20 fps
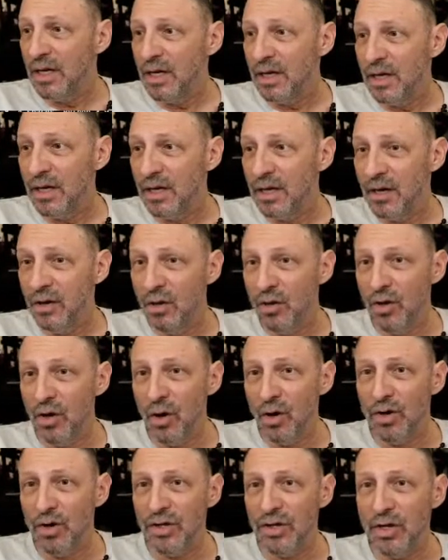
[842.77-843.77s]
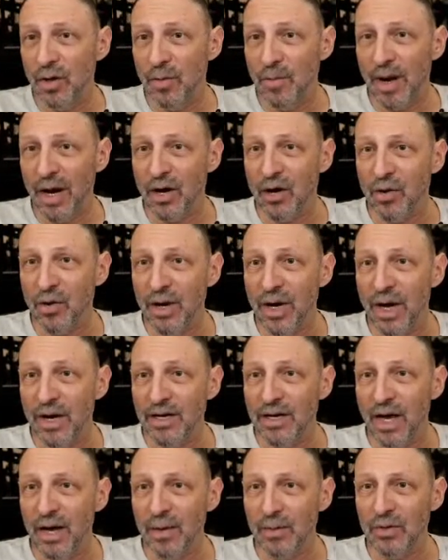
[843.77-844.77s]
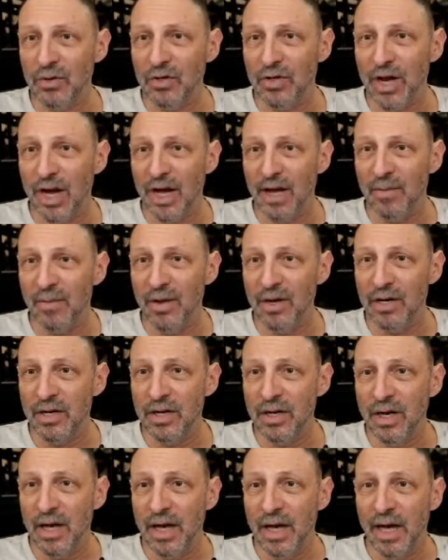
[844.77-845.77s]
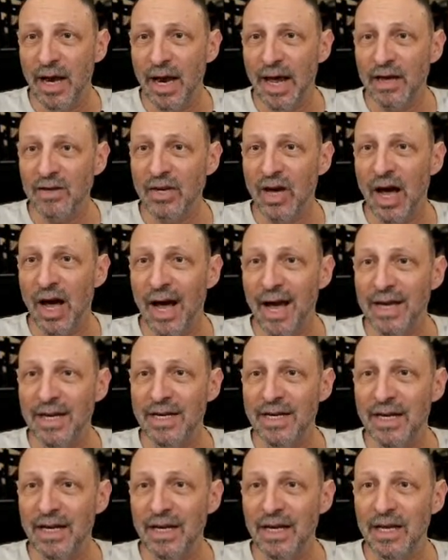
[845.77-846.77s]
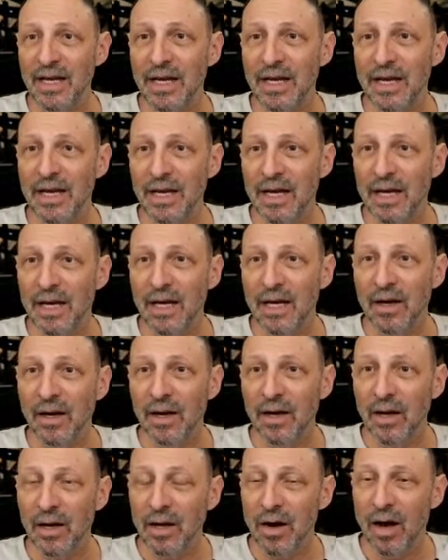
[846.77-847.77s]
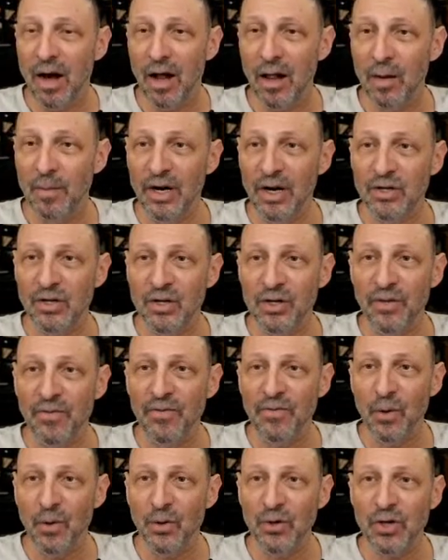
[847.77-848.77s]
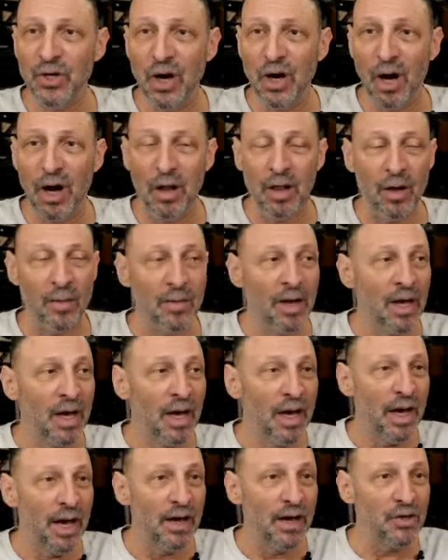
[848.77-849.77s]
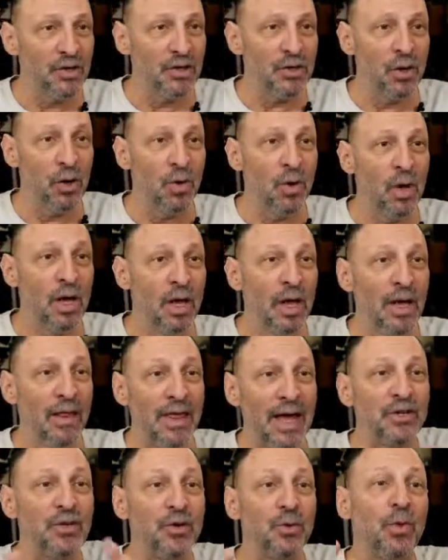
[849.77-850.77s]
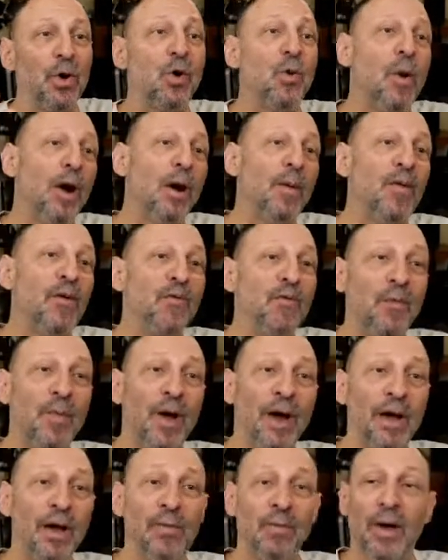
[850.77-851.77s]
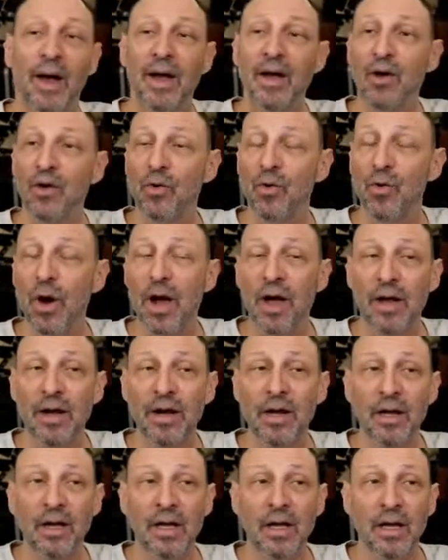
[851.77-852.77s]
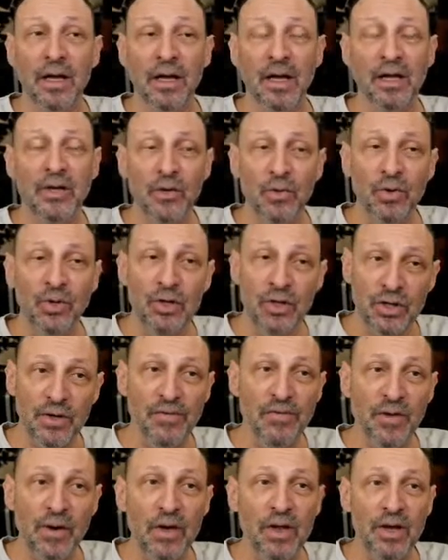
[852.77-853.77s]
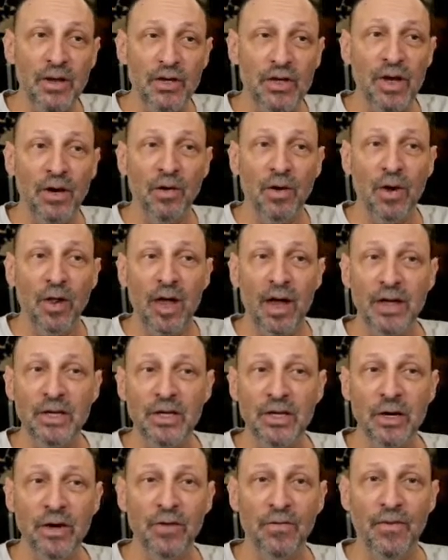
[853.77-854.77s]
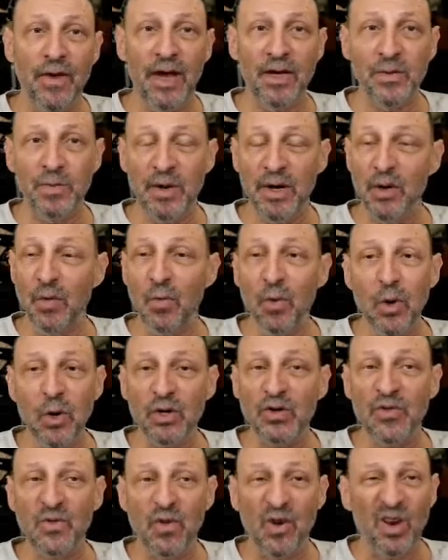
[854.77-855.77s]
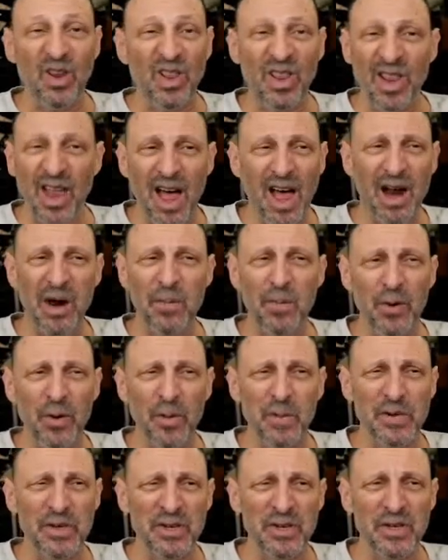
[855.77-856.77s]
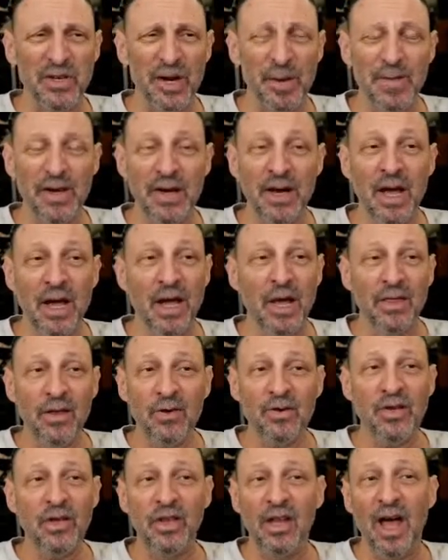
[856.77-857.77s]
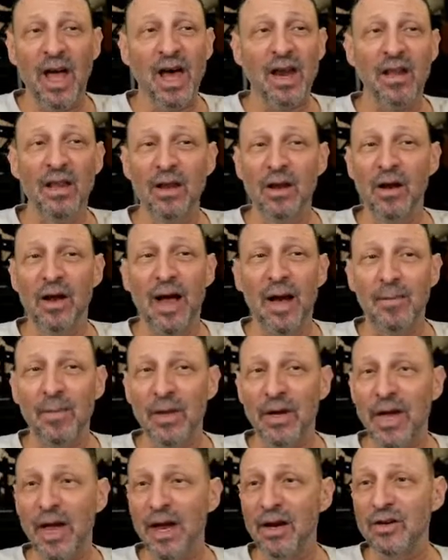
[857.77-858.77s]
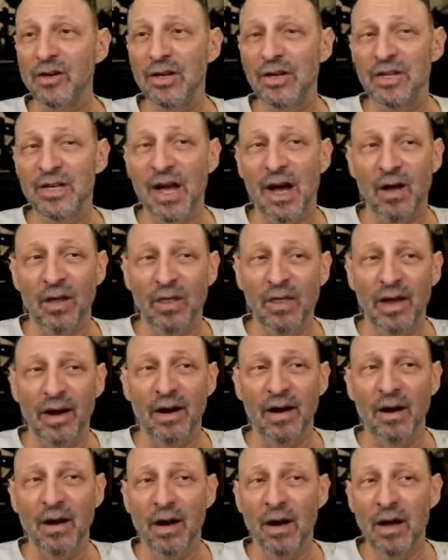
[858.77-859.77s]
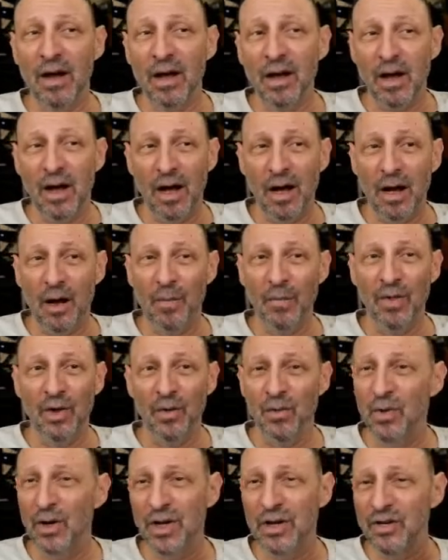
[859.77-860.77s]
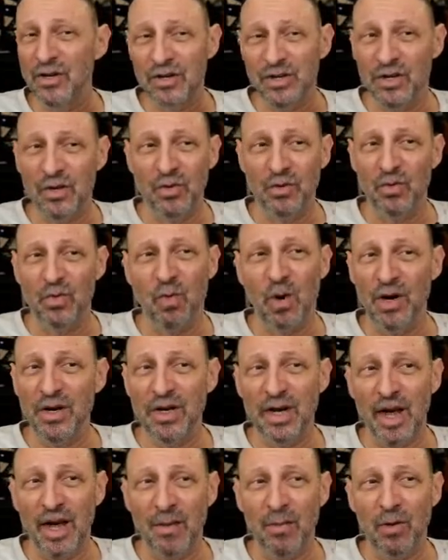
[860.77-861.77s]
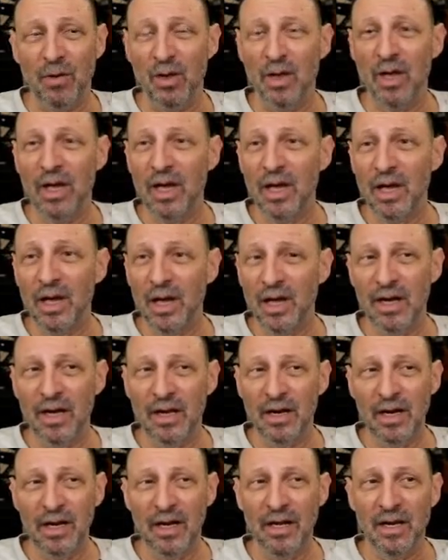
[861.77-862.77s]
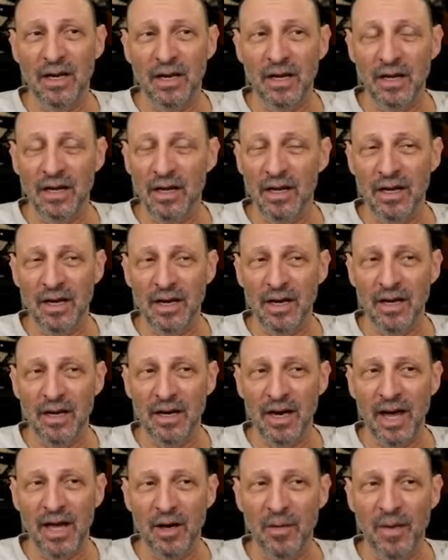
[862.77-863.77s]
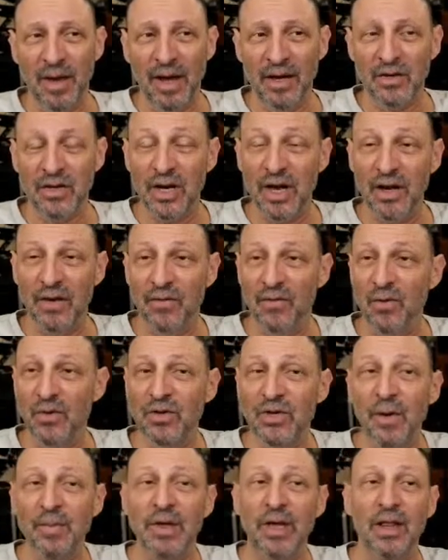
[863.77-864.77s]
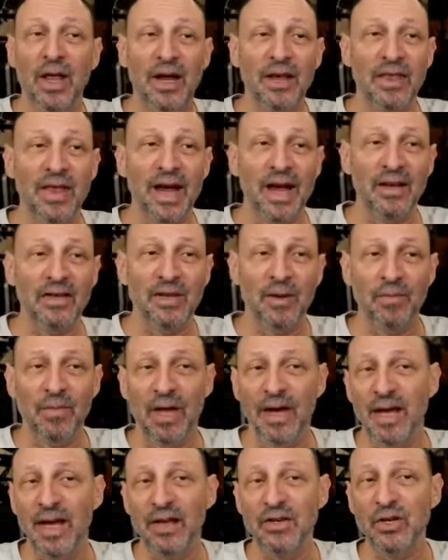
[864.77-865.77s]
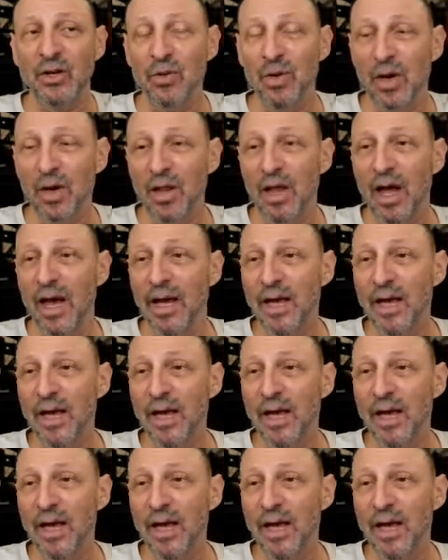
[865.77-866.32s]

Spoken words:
you'll notice here in my create table statement, it has an ID column, and it's the first column. And so that's a requirement for my Crud, which is a fairly generalized interface, but it works for a lot of purposes. I mean, there's a lot of little applications out there that really just use one table in a database. And for something like that, something like SQLite